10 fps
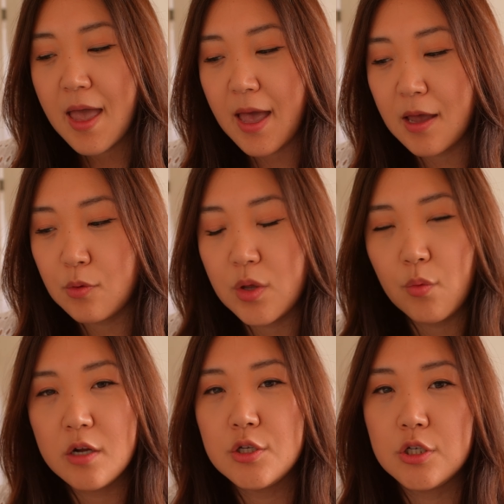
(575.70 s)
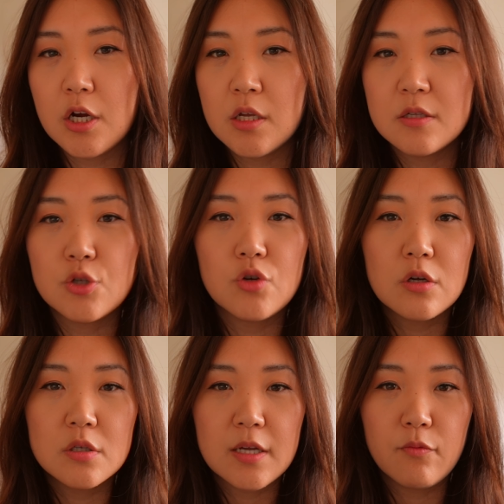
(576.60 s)
and we want to share the
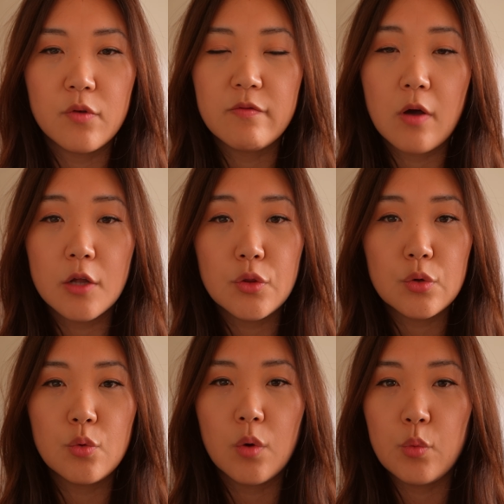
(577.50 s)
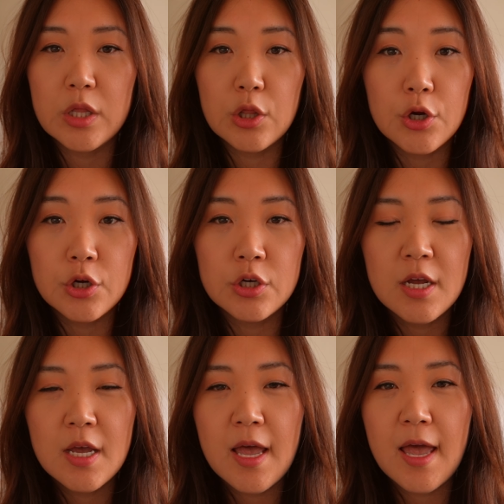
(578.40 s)
struggles that we've gone through, what we learned,
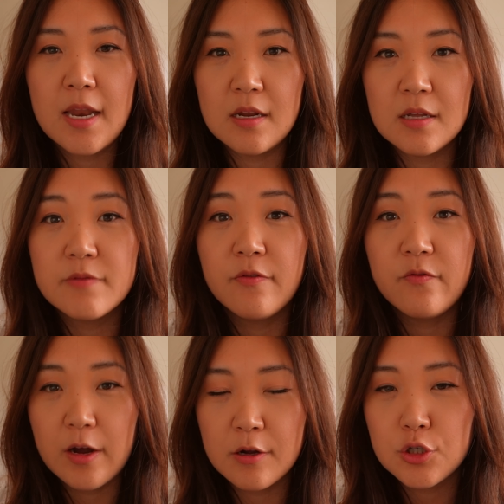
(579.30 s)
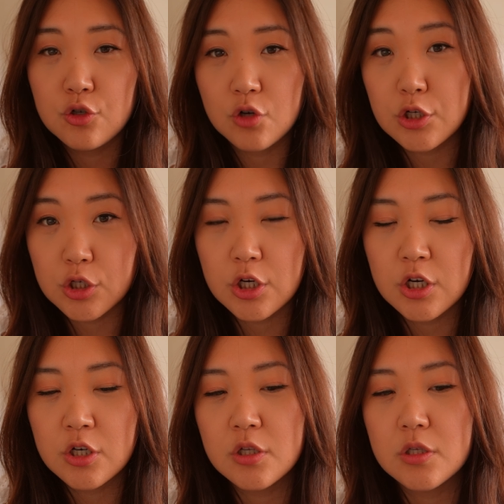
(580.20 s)
and it is very
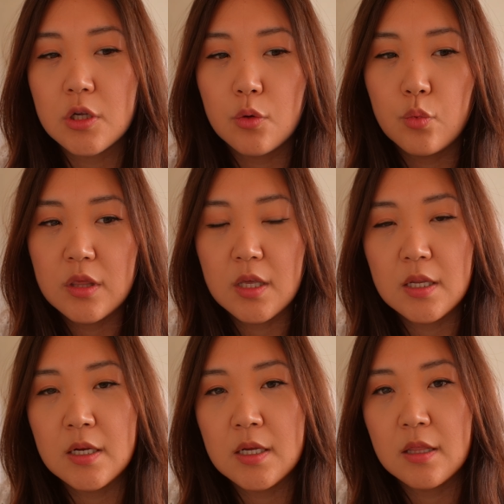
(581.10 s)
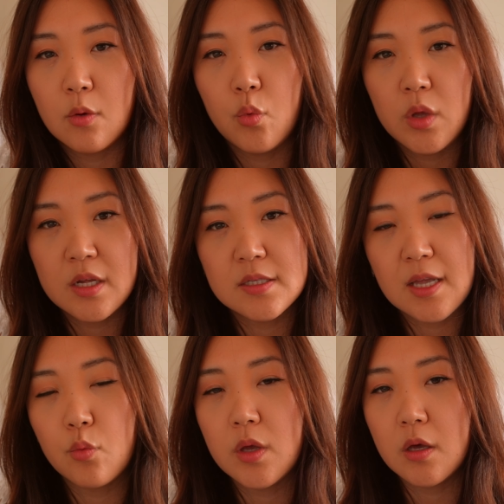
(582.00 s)
structured. So within the weeks
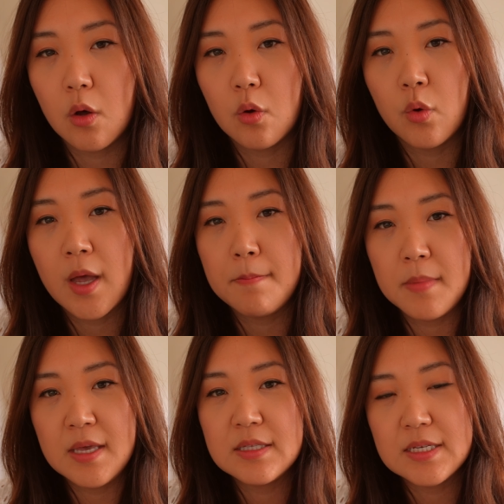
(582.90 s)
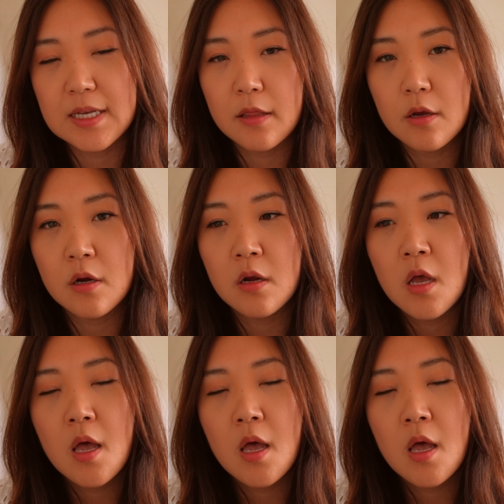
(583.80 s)
that we go and meet together,